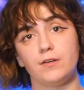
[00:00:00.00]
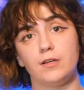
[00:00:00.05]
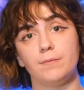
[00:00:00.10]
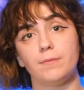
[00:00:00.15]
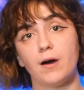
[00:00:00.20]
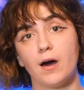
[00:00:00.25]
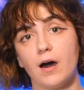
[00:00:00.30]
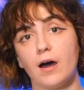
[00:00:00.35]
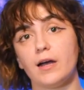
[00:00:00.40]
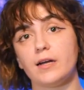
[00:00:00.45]

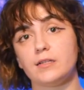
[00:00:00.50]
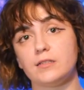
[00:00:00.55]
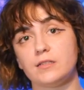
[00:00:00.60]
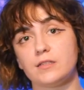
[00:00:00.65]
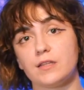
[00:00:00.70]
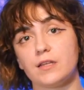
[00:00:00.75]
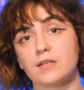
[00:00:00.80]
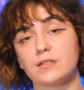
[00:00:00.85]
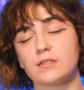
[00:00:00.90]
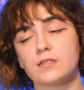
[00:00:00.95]

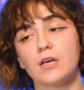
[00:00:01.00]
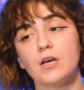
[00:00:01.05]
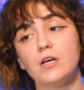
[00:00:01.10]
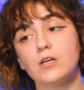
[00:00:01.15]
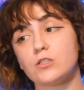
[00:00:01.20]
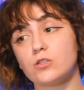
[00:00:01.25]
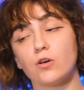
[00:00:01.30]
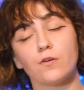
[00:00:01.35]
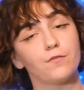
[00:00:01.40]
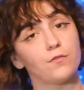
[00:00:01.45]
behind this.
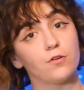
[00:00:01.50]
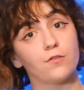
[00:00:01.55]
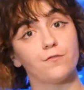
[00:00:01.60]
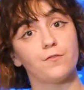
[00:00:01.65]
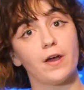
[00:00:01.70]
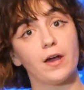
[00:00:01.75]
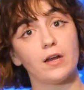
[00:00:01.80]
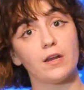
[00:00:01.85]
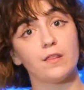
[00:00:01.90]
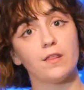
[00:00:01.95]
So if you're a
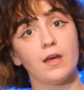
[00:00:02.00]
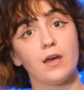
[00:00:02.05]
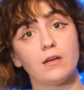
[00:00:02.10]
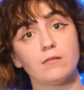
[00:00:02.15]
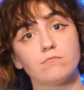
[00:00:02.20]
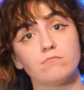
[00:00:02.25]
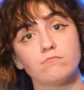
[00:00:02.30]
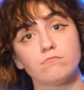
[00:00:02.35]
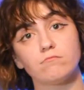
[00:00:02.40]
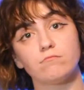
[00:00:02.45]
fan of
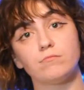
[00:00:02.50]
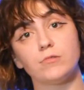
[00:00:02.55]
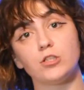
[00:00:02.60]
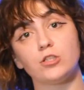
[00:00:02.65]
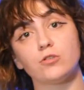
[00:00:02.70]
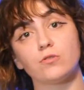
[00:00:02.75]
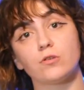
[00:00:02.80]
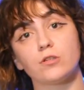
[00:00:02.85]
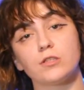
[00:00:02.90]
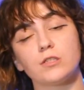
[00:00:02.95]
that, be
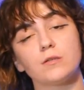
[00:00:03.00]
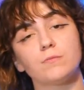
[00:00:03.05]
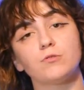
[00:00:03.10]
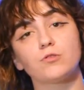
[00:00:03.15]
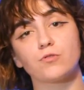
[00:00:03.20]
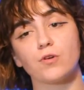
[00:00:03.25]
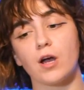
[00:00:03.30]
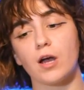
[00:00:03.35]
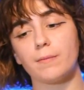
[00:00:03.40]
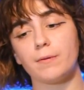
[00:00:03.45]
sure to
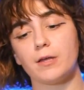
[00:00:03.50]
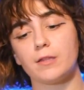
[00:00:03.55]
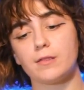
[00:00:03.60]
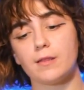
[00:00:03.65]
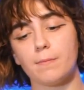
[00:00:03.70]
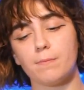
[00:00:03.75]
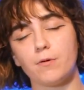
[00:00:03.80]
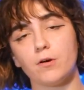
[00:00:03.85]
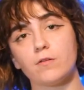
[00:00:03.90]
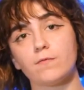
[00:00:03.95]
subscribe. Hit
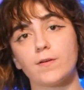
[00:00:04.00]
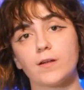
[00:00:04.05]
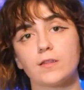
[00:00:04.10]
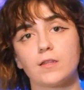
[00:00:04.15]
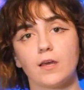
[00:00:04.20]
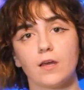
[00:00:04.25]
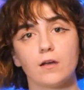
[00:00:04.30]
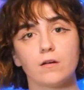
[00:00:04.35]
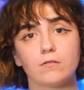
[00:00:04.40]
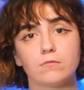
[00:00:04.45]
that button right
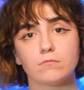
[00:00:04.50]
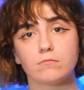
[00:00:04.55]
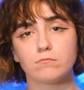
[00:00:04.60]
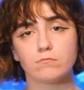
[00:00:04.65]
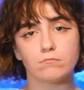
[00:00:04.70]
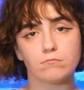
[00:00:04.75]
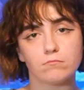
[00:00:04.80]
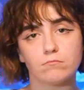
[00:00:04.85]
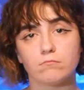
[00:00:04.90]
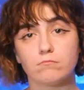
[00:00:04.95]
there.
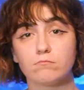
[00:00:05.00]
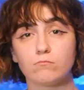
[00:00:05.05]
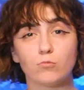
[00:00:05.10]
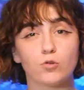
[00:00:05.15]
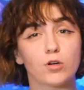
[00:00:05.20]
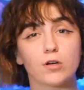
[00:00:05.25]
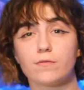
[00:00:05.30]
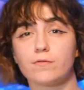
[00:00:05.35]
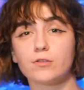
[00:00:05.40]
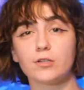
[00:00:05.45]

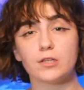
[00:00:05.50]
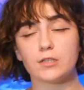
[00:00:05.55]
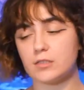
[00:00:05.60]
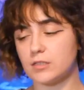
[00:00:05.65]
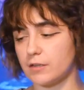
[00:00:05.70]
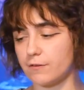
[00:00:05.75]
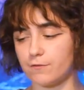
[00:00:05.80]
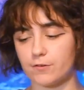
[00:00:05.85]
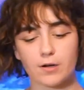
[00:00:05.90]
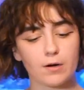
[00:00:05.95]
Wherever it
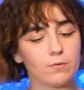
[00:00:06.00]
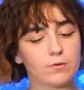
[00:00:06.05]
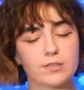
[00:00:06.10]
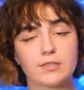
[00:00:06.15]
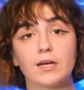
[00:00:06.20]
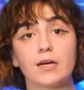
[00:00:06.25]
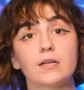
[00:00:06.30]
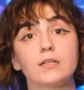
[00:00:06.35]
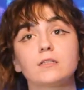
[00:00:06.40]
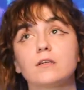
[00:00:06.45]
is. I forgot what
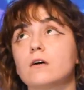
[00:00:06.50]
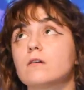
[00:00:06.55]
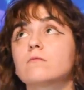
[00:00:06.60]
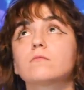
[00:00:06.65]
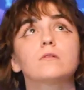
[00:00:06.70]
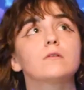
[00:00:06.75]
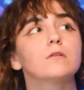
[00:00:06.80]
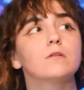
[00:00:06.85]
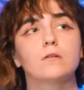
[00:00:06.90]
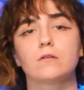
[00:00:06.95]
side it's on.
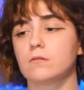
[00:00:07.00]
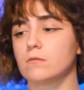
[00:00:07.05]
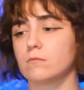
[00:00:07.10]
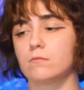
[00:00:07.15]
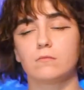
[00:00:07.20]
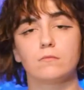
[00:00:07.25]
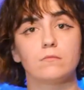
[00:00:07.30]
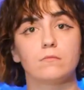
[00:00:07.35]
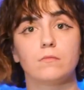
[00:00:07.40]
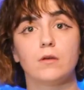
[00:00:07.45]

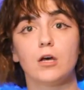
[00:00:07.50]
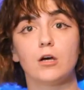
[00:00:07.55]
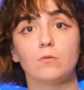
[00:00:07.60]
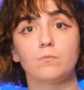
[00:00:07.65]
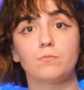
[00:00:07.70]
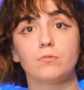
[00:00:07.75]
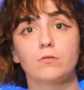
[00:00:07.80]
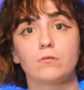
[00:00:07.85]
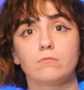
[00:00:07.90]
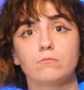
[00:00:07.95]

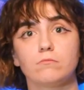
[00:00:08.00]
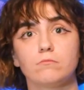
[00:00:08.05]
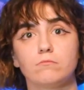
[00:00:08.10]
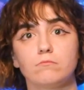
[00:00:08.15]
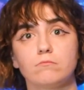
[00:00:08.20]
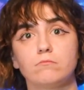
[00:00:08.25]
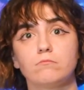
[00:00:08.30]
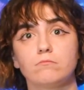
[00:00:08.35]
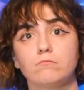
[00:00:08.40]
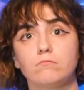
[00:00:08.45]
Help.
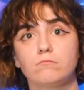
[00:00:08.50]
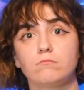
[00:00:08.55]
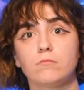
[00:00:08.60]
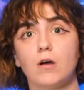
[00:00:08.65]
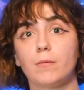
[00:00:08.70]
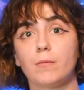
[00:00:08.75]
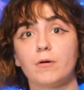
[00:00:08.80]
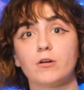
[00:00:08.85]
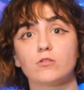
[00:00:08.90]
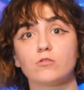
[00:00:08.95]

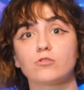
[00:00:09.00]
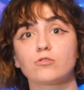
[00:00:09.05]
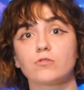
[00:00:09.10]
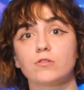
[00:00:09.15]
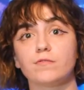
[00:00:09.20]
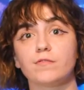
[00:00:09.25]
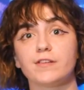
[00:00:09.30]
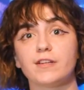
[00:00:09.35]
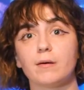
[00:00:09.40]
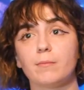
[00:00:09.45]
I'm on your
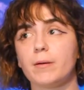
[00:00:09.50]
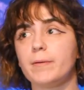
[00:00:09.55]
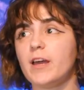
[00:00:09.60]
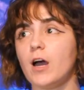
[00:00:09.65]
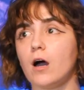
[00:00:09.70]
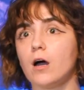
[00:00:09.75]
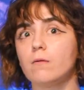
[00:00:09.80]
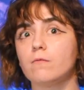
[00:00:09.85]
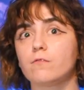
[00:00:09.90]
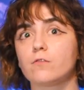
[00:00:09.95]
screen right now. Maybe
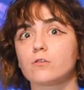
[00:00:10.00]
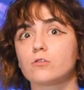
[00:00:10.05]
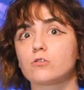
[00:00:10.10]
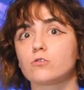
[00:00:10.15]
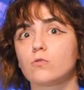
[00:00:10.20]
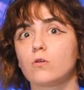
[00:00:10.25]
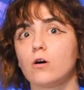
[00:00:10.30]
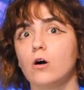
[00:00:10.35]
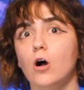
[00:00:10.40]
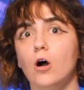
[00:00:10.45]
I'm
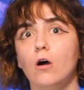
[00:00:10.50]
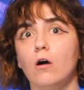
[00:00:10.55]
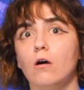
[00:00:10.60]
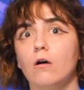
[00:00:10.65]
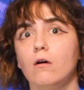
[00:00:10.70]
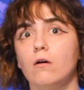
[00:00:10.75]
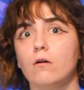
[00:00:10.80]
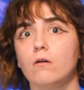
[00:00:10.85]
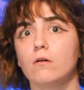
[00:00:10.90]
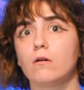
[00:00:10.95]
virtual.
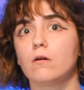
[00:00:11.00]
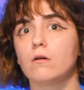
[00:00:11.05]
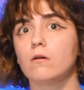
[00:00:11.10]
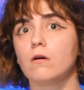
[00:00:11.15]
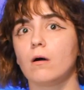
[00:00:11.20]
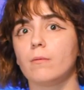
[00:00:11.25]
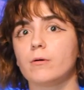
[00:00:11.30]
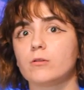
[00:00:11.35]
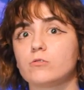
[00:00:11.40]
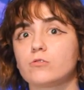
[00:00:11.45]

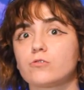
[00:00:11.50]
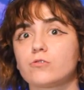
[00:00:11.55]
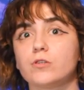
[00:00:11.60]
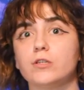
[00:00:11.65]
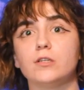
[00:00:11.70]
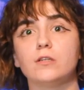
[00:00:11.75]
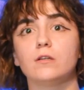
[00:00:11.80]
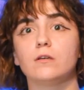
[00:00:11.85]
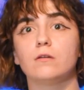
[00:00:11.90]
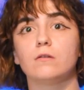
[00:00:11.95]
I'm on your
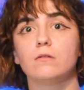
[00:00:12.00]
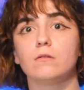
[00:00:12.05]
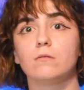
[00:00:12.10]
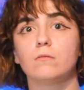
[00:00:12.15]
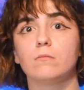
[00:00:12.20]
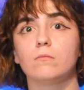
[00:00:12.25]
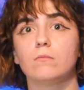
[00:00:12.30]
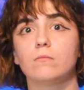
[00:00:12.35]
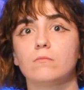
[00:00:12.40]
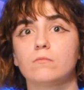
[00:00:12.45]
screen.
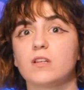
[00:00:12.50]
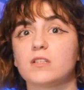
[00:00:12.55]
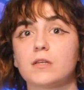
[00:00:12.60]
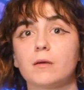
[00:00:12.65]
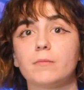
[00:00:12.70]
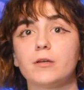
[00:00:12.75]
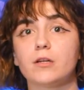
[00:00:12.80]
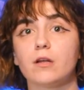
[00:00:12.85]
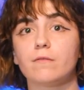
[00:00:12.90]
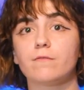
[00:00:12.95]
Does
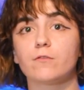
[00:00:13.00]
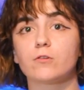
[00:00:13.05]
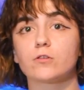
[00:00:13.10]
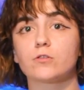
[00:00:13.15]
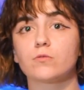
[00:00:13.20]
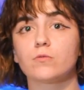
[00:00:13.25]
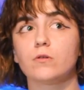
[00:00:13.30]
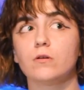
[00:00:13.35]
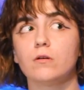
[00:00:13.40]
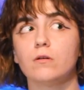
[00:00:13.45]
that mean I'm
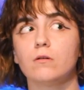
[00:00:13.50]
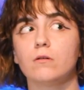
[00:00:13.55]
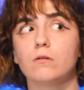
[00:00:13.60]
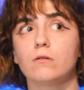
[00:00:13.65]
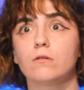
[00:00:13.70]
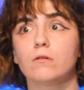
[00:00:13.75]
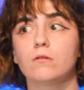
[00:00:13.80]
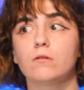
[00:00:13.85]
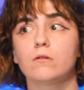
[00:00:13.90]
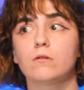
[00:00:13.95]
virtual?
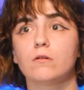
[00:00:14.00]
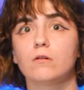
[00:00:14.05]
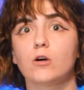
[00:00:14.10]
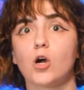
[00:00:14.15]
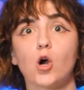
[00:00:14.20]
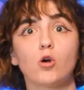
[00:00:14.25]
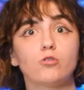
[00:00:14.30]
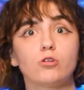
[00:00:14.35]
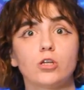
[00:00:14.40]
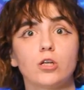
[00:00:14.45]

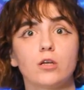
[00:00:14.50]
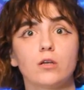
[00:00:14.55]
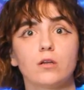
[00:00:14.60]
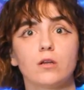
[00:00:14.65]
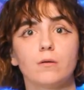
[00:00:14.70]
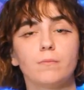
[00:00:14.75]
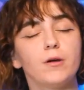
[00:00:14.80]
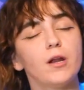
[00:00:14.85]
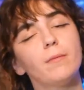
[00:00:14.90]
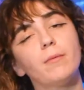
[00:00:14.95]

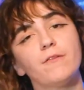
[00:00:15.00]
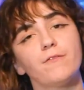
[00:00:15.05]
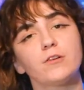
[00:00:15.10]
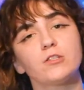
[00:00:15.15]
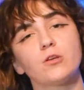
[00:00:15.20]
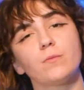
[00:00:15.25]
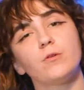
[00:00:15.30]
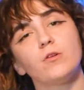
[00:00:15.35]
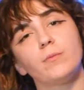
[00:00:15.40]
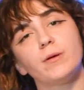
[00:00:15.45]
But hey, my friends,
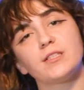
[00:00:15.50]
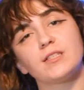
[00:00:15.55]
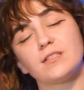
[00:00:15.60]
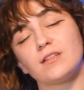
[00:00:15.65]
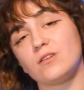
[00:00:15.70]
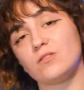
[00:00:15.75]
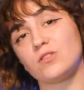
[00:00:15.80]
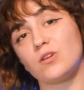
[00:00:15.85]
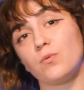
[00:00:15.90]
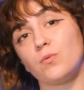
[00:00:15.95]
have you an amazing days
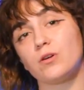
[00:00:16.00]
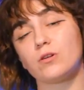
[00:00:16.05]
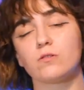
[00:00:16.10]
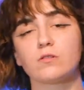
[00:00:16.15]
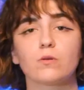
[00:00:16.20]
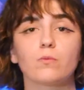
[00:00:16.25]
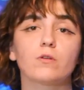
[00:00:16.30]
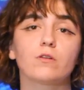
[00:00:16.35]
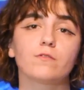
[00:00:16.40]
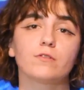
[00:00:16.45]
too. We're going to share
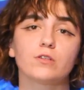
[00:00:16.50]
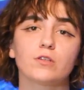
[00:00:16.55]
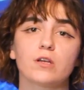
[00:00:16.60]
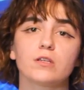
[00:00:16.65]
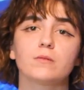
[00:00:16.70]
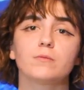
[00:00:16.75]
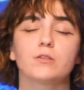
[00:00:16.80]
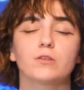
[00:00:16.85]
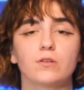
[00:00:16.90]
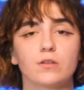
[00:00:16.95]
one of these awesome
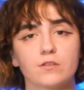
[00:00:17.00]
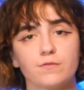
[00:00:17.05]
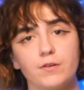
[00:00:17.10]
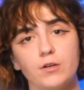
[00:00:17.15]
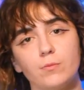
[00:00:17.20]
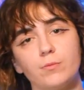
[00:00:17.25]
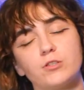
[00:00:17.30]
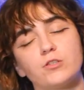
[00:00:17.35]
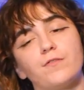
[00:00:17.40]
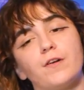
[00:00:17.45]
until next video.
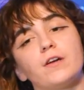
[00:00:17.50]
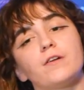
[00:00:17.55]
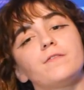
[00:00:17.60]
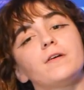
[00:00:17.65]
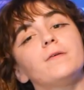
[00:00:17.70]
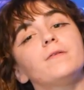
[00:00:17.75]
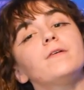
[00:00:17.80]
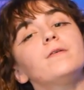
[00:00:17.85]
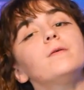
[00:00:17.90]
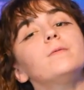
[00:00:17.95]
Bridge for every
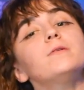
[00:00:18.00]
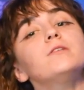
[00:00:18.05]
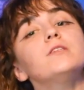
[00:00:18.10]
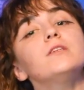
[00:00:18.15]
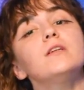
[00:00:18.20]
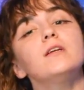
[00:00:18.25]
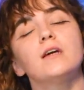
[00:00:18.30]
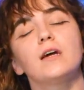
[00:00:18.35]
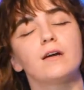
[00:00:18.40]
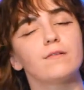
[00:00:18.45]
person,
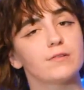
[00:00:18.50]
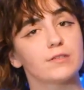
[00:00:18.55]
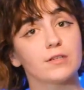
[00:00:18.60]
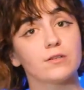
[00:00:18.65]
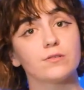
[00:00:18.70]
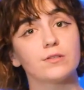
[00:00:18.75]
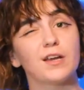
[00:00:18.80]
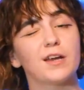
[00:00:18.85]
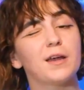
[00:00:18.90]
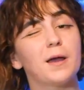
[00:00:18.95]
every single
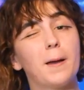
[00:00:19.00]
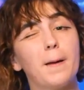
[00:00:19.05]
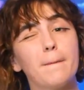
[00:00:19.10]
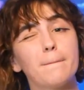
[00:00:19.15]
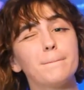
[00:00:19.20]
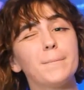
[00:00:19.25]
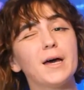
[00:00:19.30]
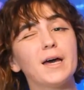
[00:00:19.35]
day. Bye,